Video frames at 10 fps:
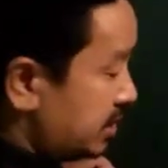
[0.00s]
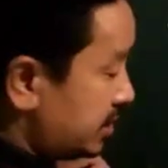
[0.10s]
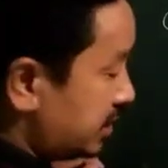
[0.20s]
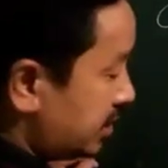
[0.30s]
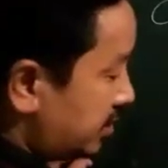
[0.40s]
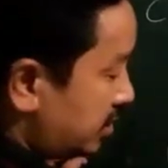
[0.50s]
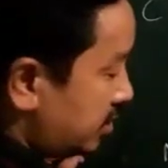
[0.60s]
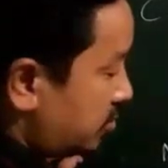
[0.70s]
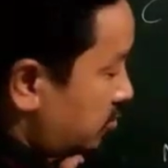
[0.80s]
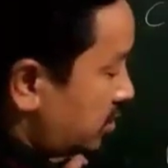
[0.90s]
Here
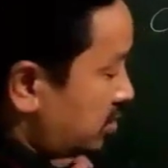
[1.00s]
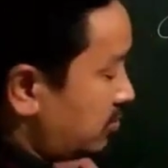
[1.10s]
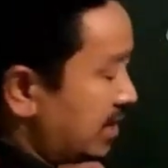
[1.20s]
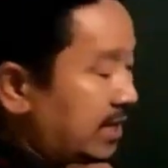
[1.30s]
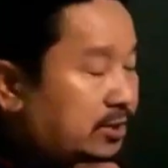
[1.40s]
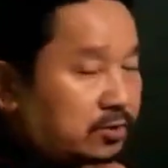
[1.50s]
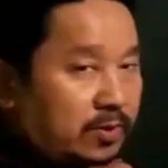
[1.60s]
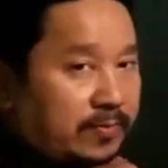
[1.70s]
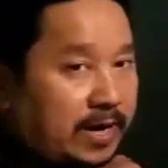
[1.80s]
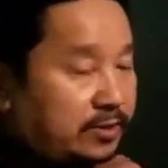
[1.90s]
only one atom
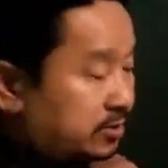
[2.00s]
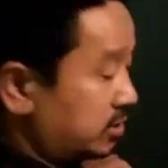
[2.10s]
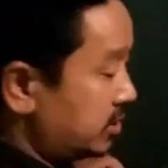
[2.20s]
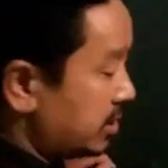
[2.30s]
of hydrogen,